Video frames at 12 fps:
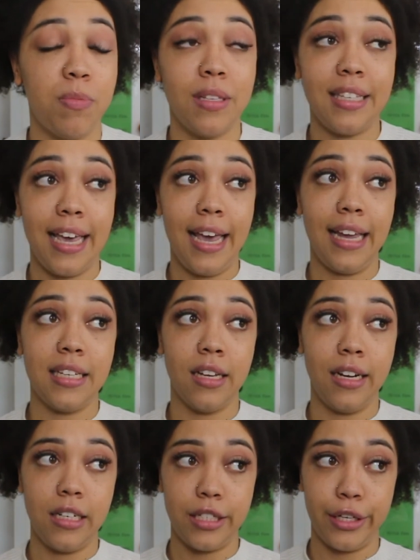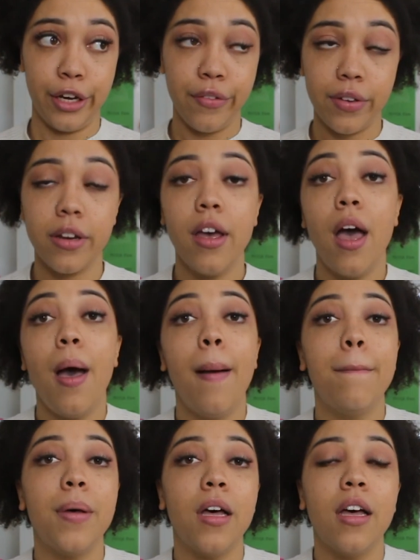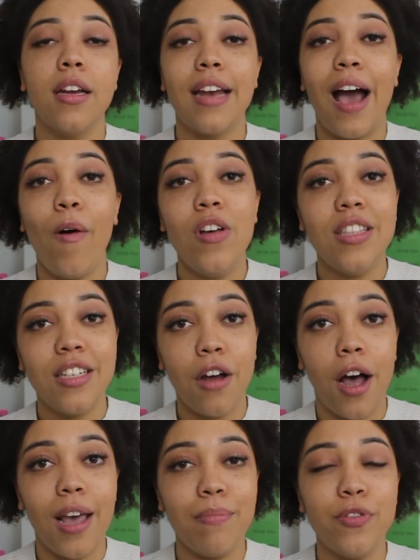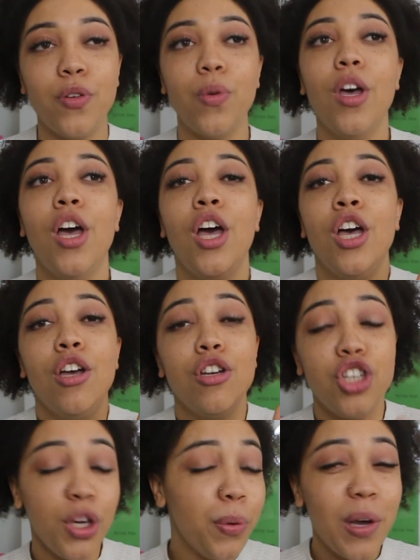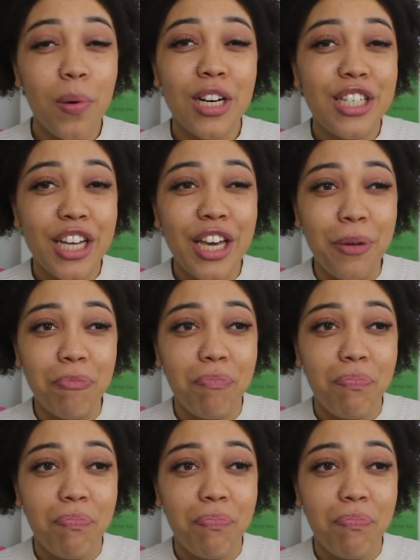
but sitting inside because of COVID. But now is the time to do what you want to do.